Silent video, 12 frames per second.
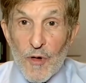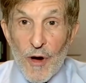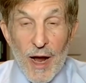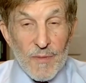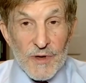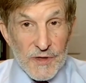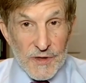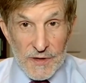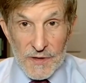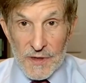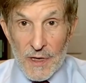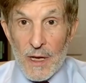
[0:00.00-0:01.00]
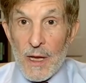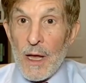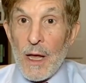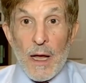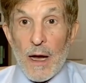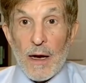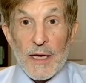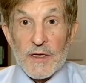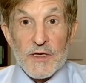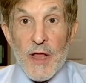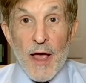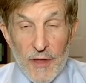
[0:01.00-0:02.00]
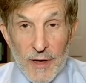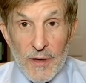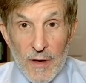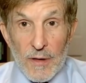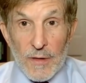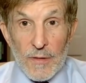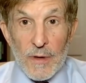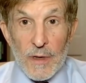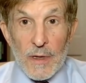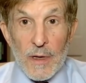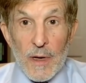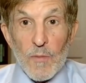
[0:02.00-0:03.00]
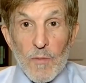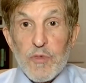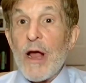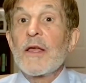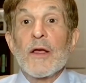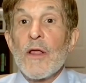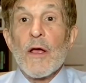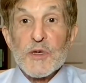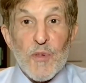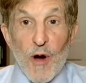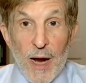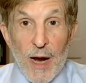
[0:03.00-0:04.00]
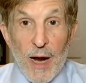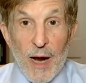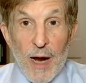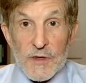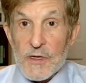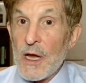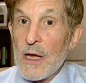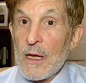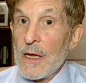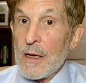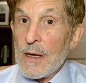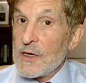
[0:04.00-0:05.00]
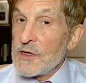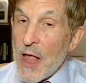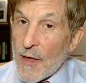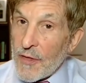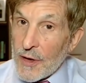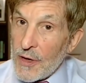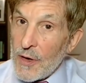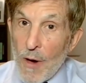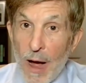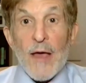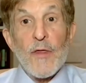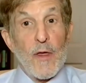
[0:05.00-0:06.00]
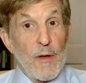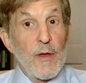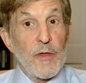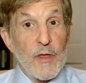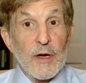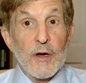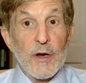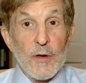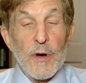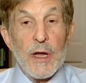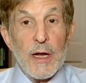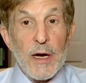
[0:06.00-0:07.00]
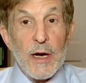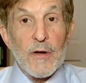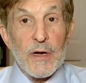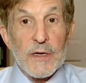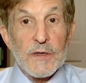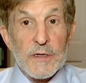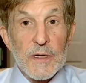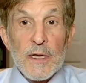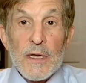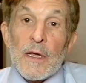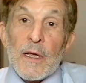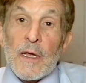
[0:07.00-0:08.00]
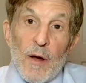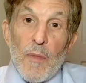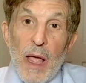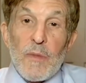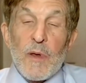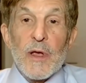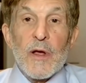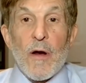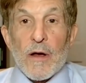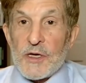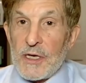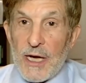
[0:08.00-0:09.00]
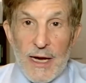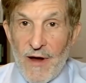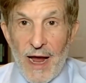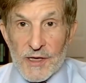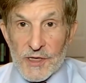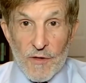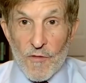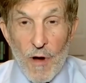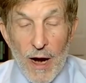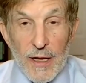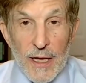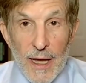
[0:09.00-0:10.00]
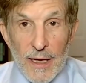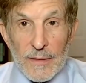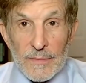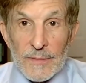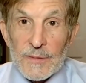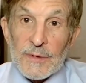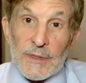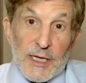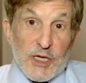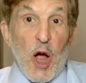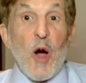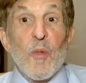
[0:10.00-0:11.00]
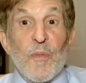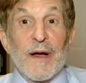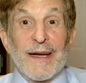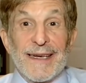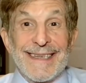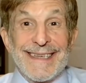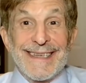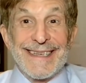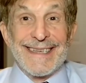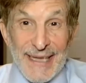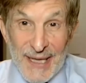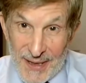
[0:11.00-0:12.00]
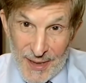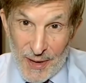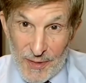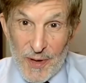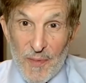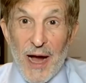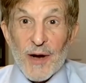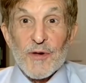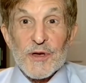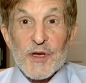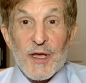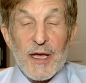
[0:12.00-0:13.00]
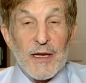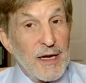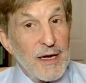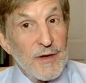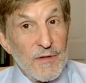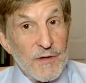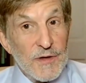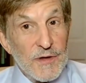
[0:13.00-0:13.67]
promises is nothing new. Breaking those promises is nothing new either. The only thing new here is, maybe because he never has to run again, let's hope, democracy continues to